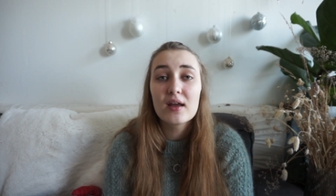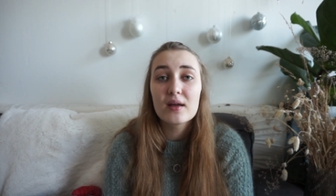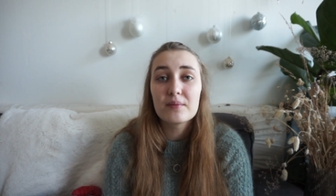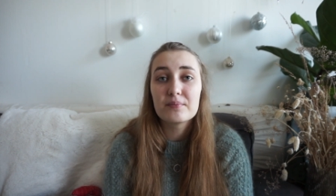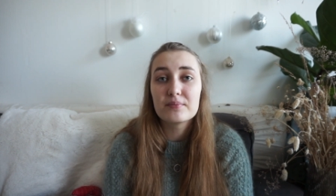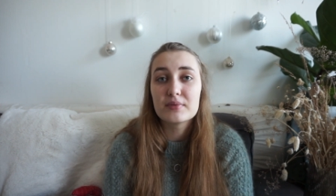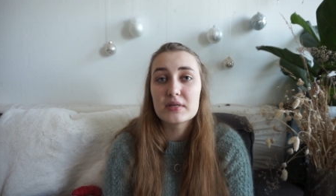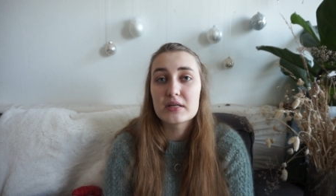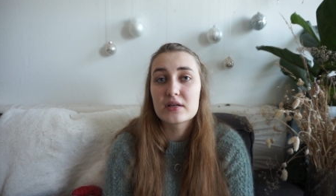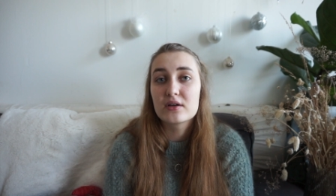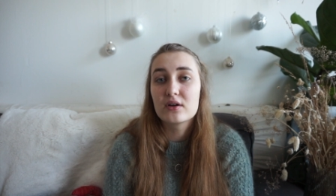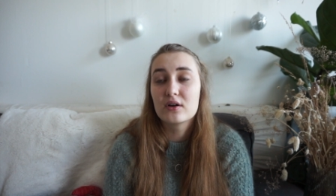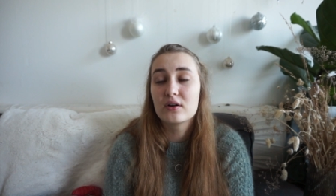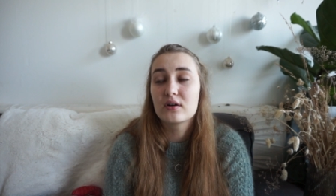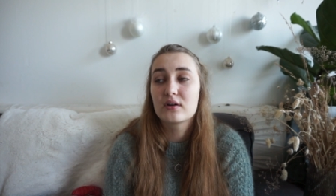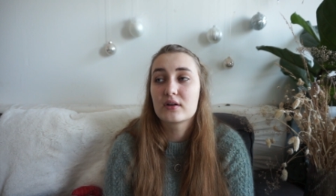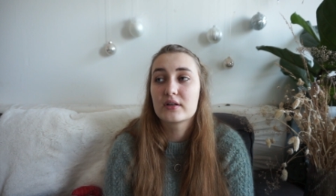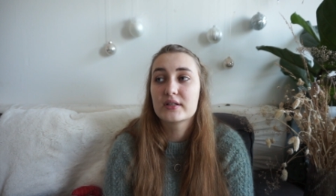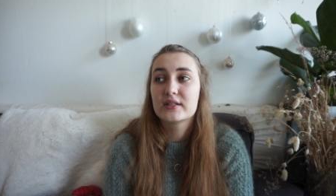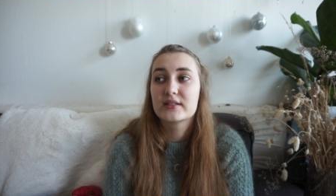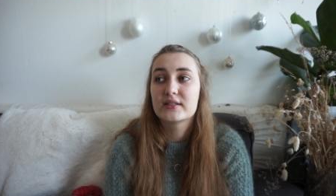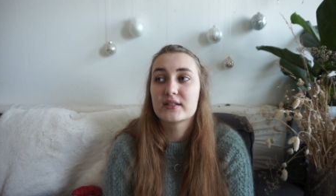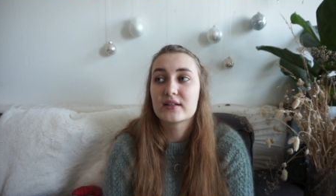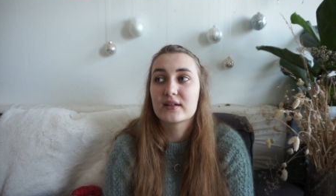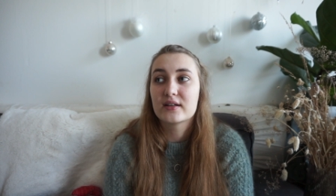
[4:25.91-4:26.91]

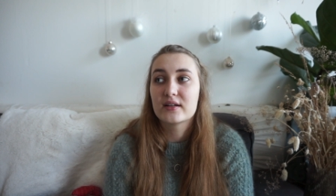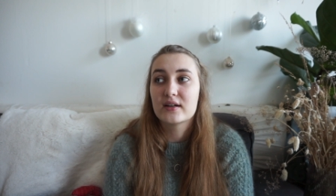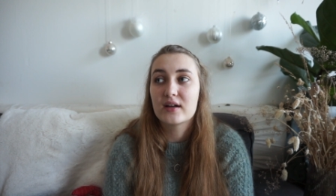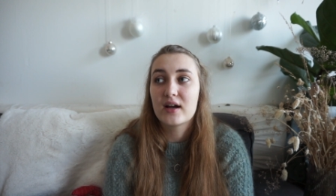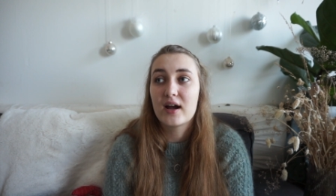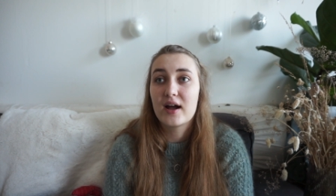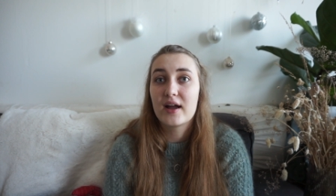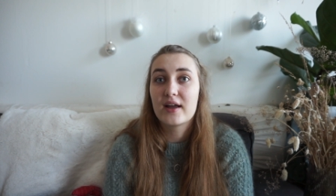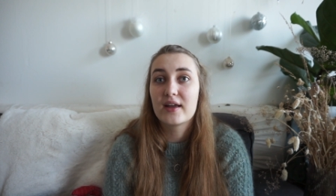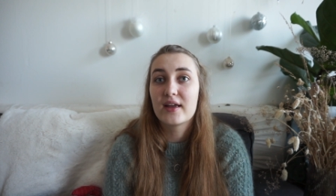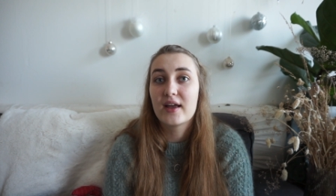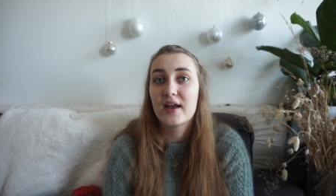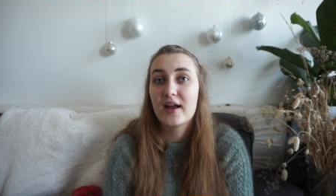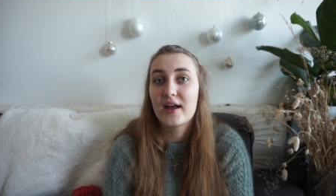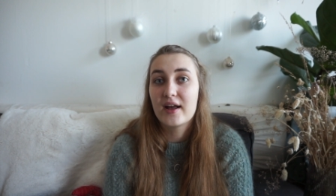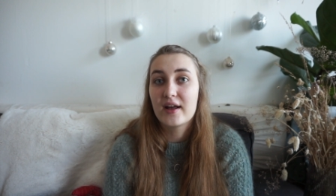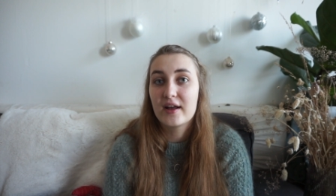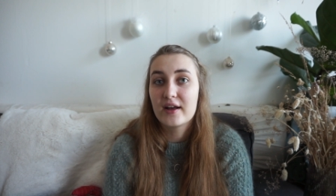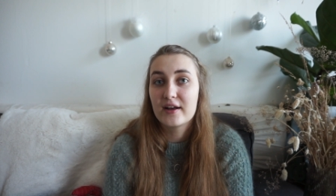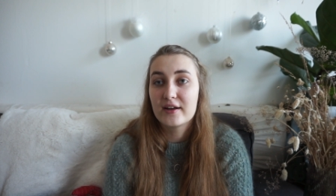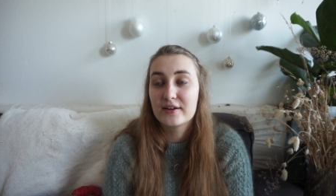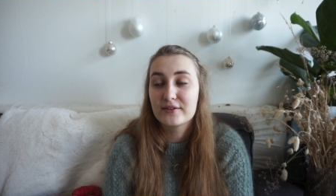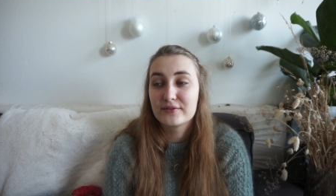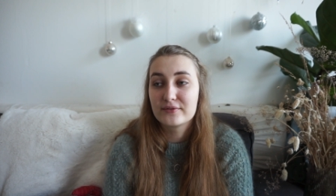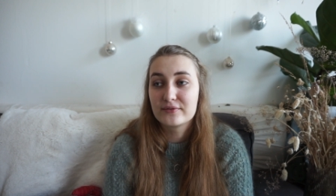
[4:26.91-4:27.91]
because I
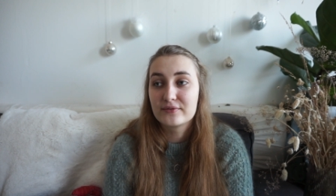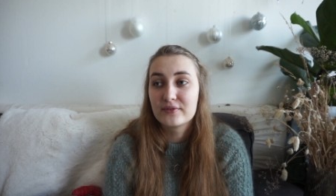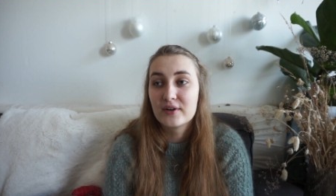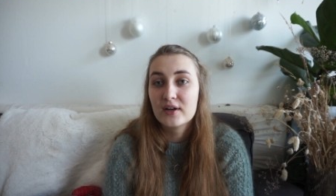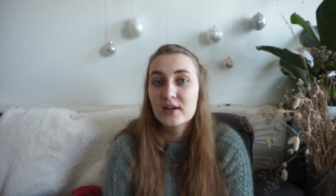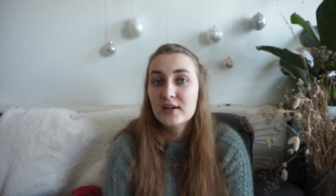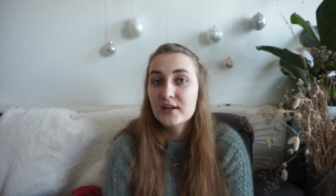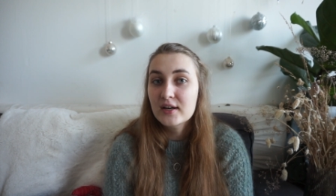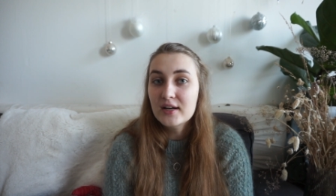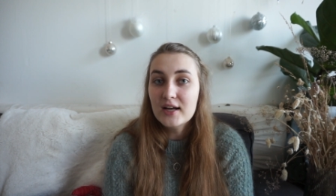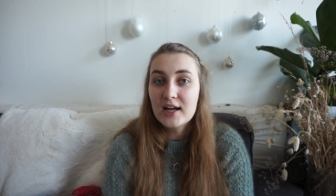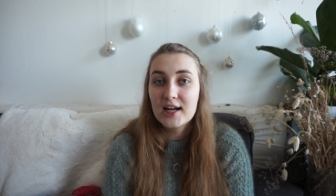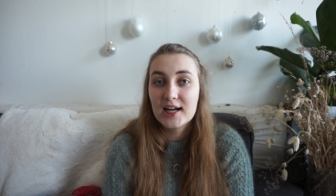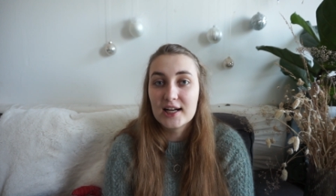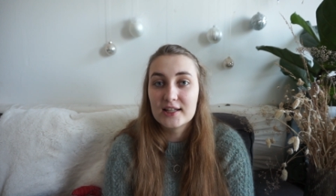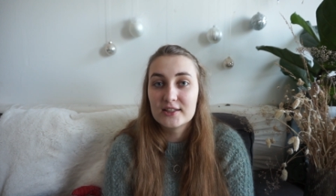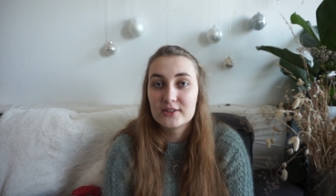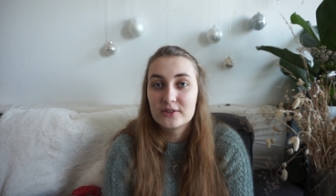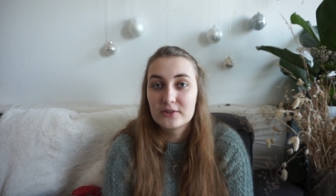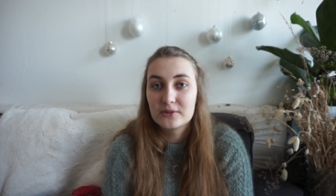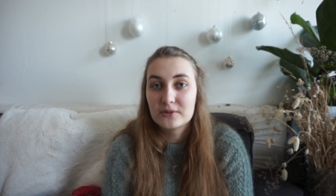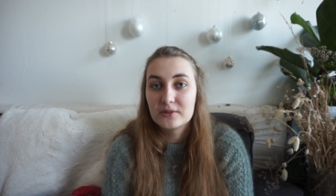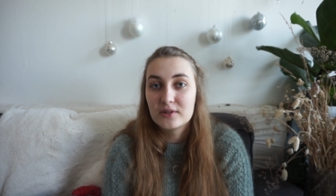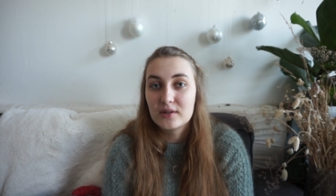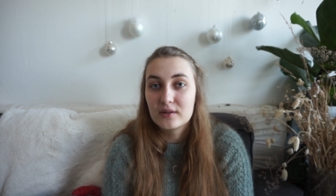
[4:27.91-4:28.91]
have
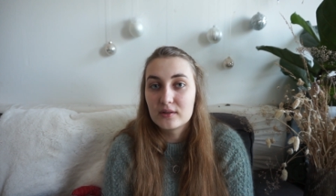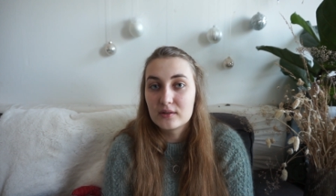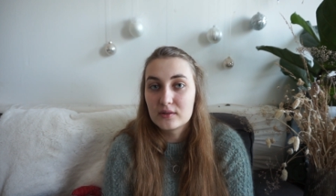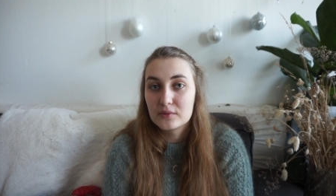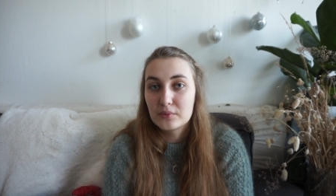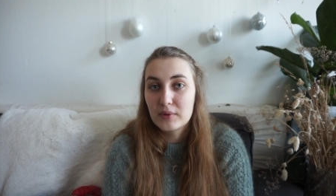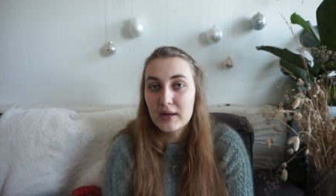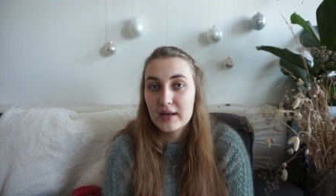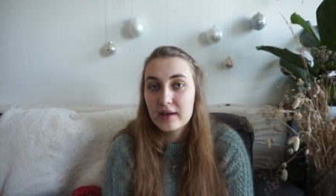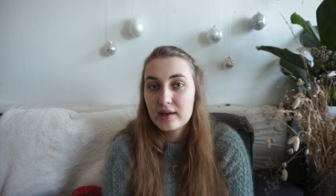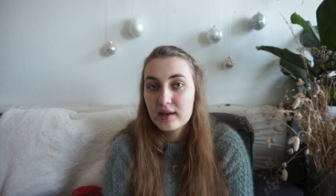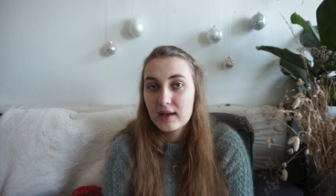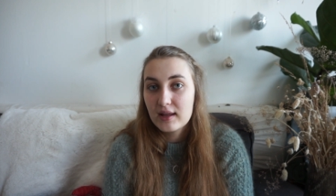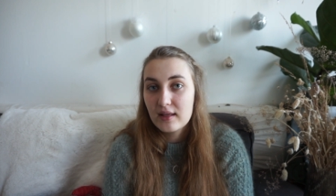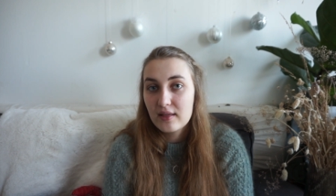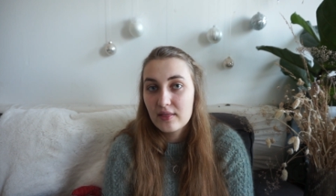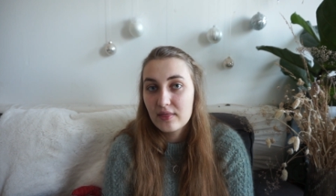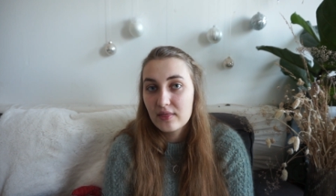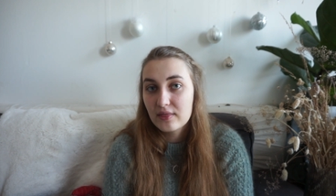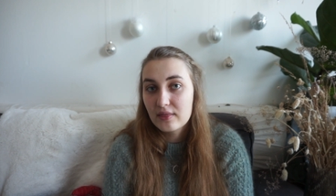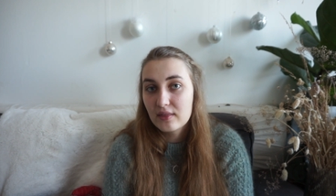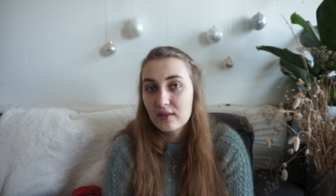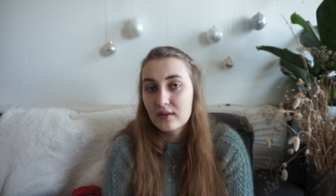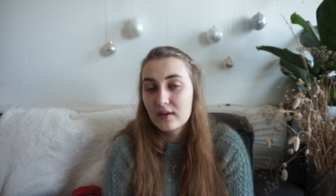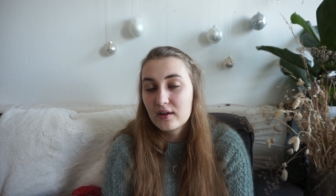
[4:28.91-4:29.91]
until the 20th
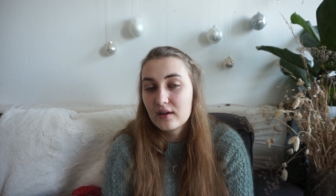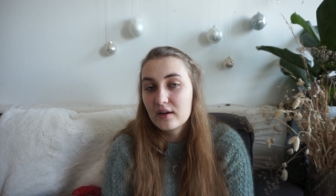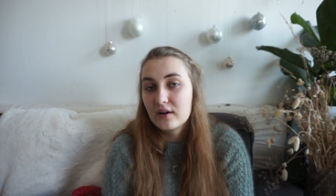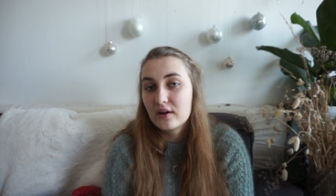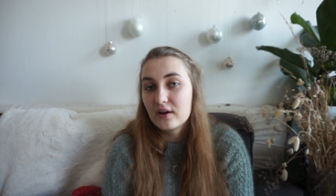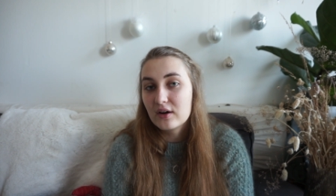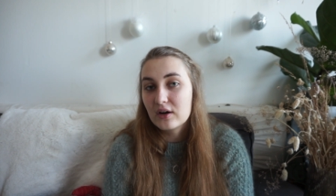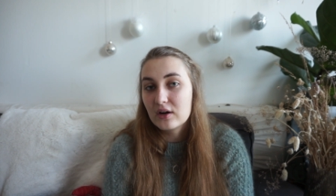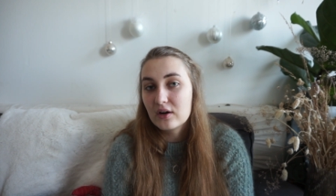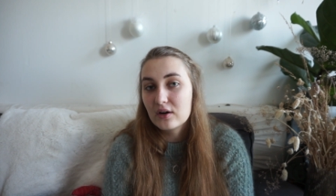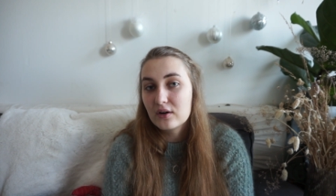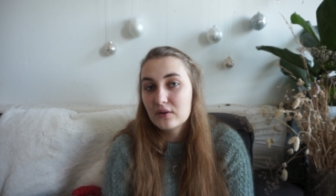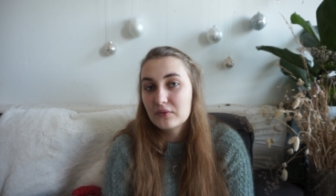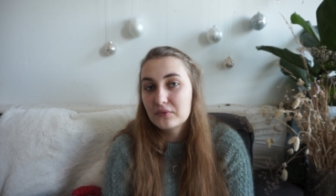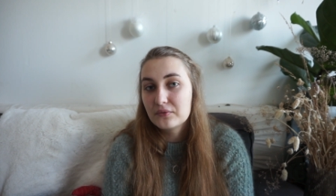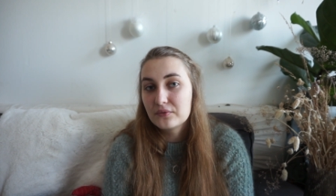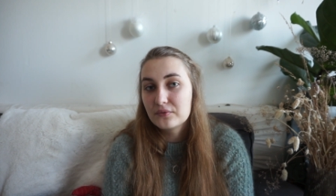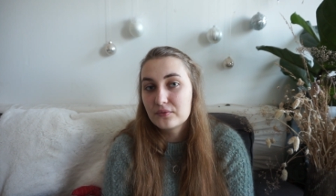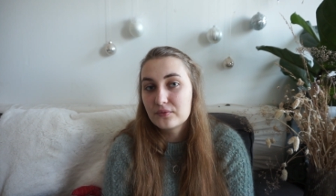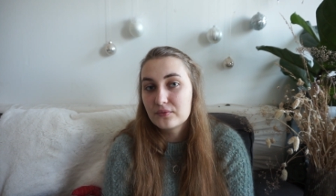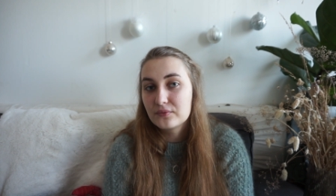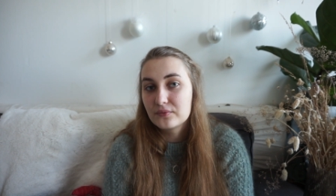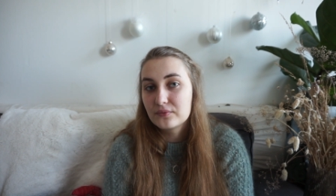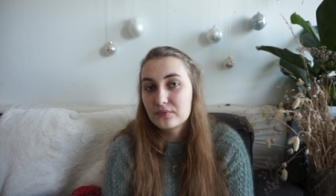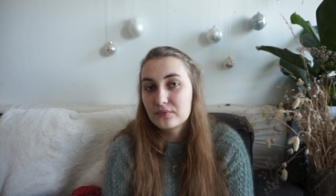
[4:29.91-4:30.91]
of
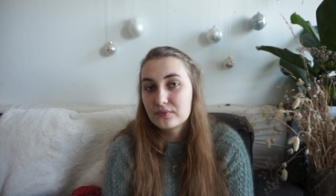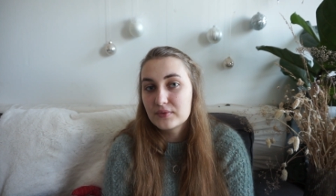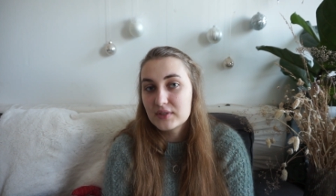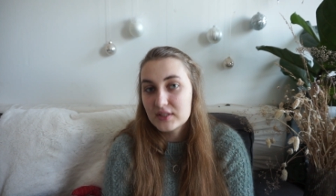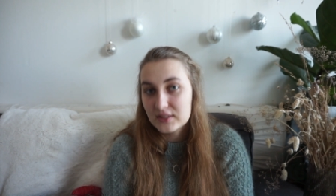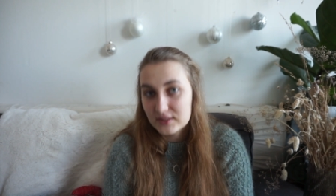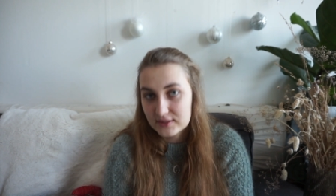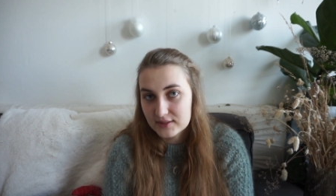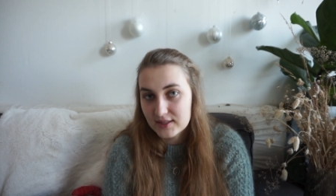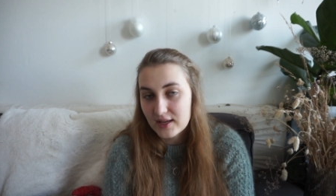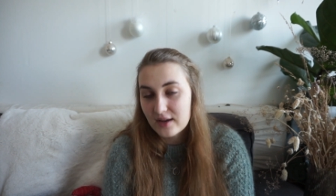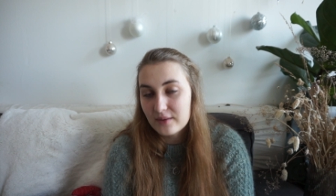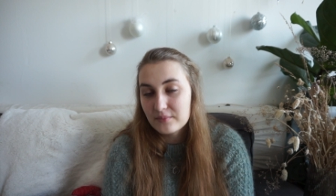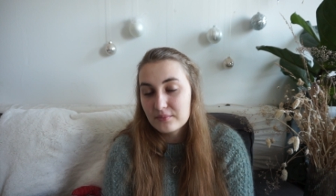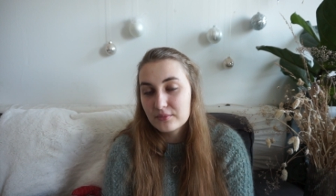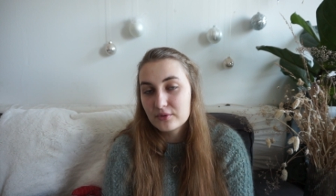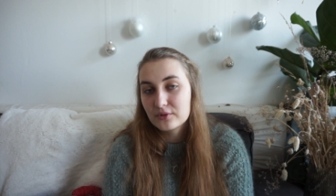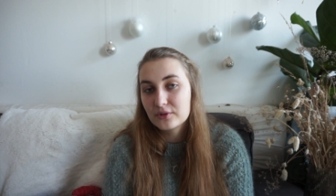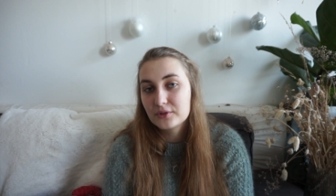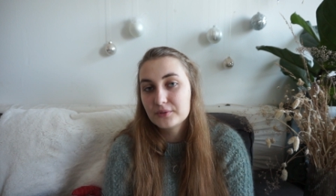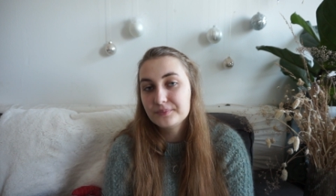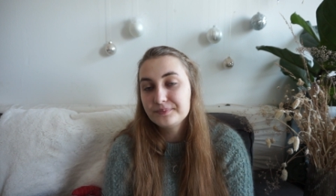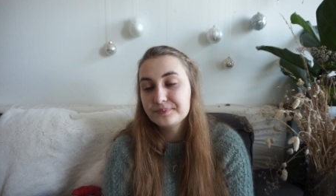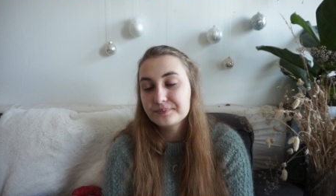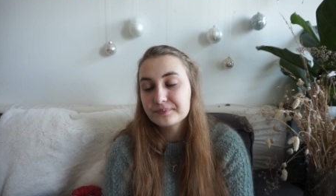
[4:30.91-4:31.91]

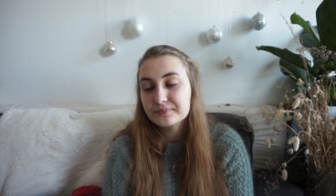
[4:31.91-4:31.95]
December